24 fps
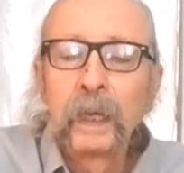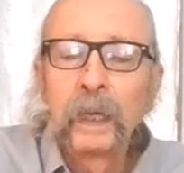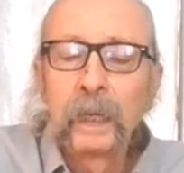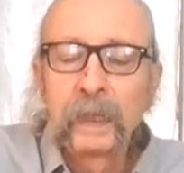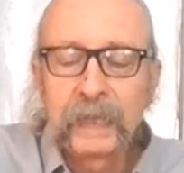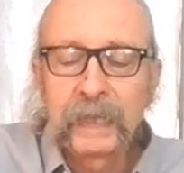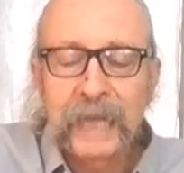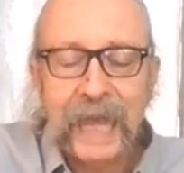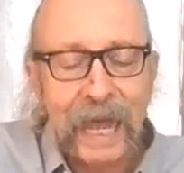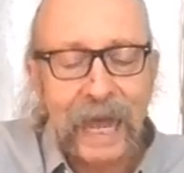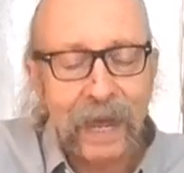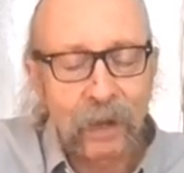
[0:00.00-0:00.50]

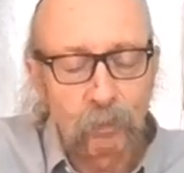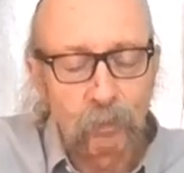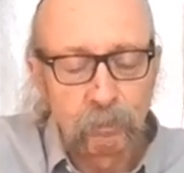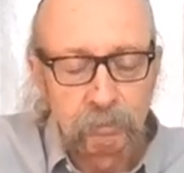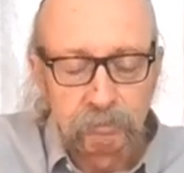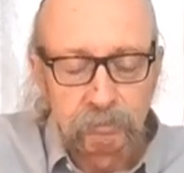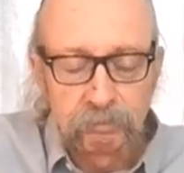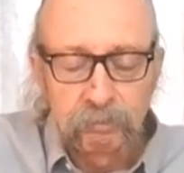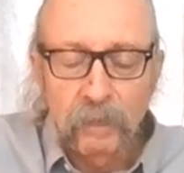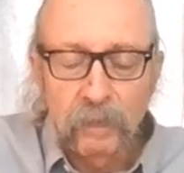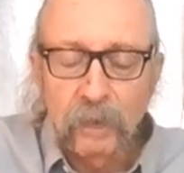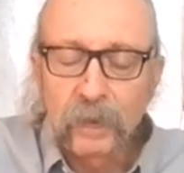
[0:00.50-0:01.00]
Now,
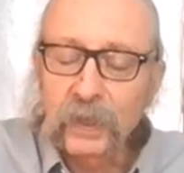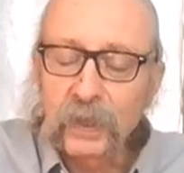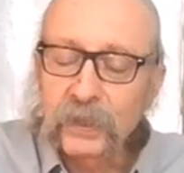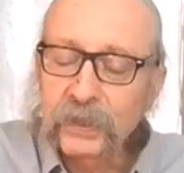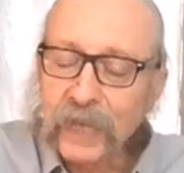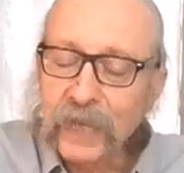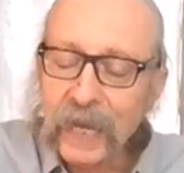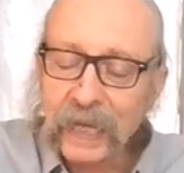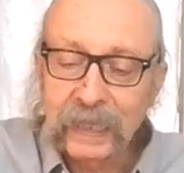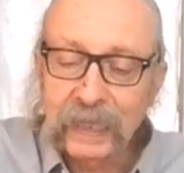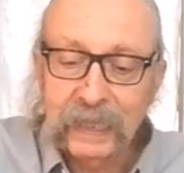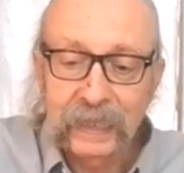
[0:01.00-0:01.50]
the
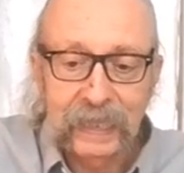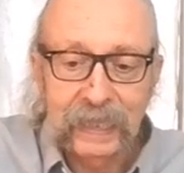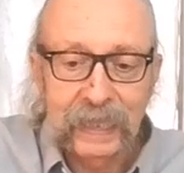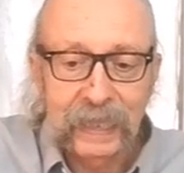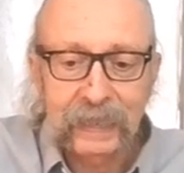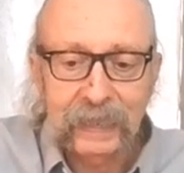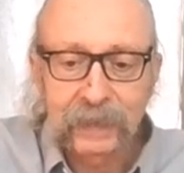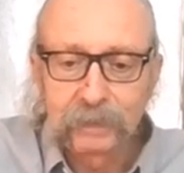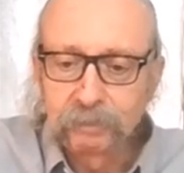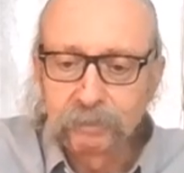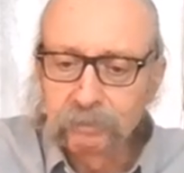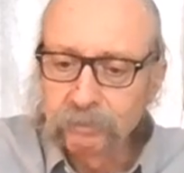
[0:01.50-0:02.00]
second
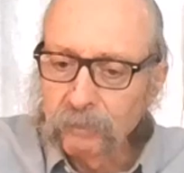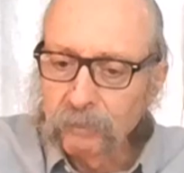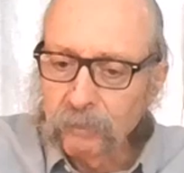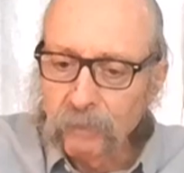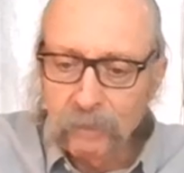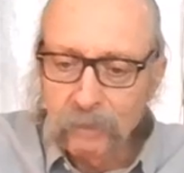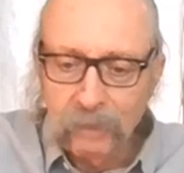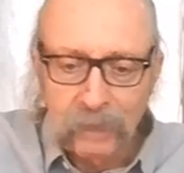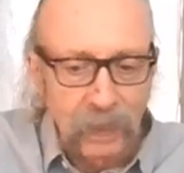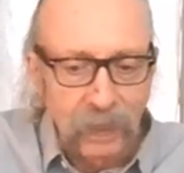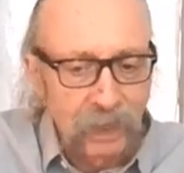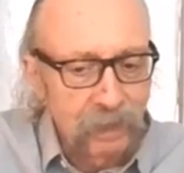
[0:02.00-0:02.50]
lick,
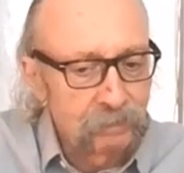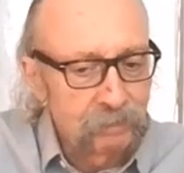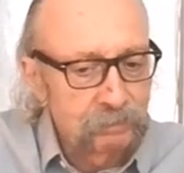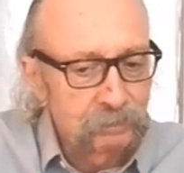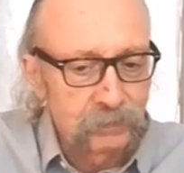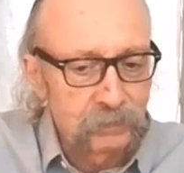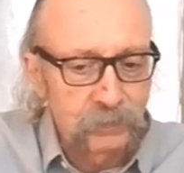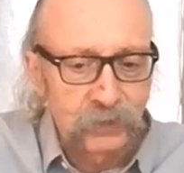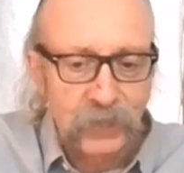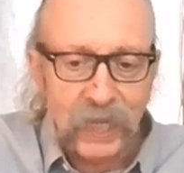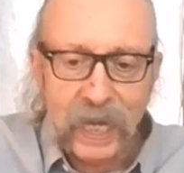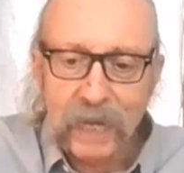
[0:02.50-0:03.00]

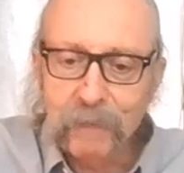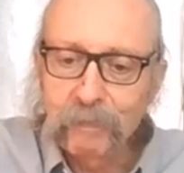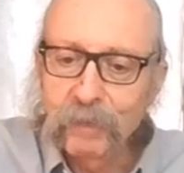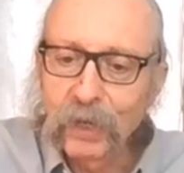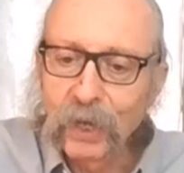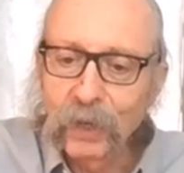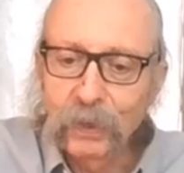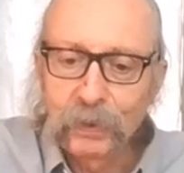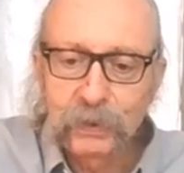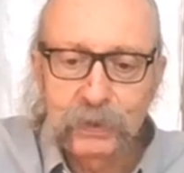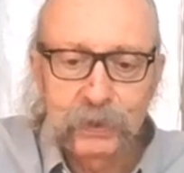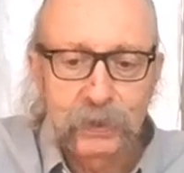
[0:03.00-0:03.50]
same
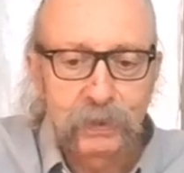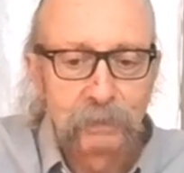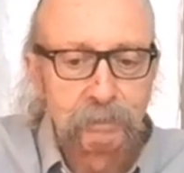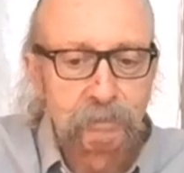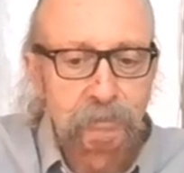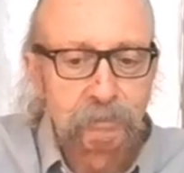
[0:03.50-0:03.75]
notes,